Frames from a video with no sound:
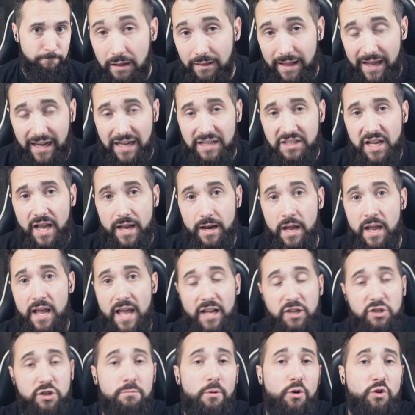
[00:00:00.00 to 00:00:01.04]
Like I said,
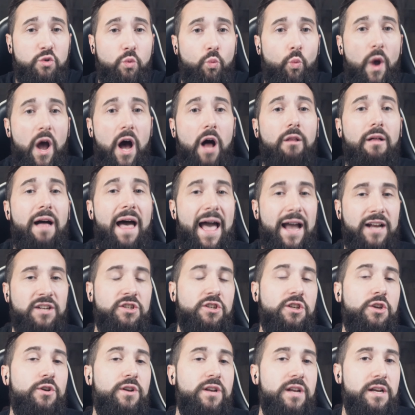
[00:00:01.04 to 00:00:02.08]
it's the most well
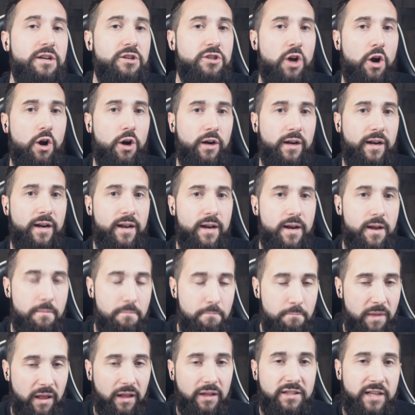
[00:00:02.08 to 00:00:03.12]
executed and targeted
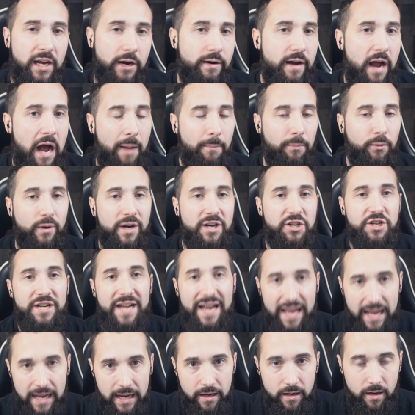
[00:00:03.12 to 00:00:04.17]
military operation
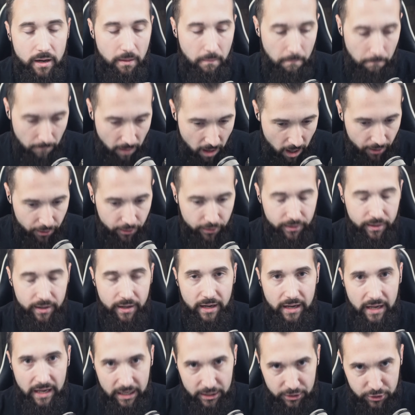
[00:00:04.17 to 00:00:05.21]
in modern
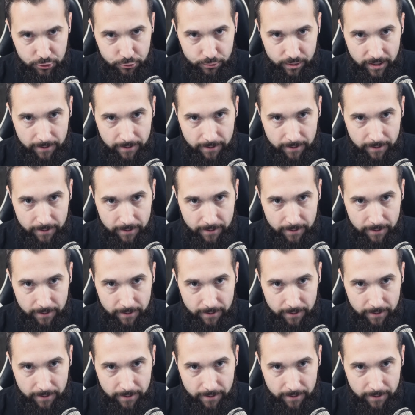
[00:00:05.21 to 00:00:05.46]
history.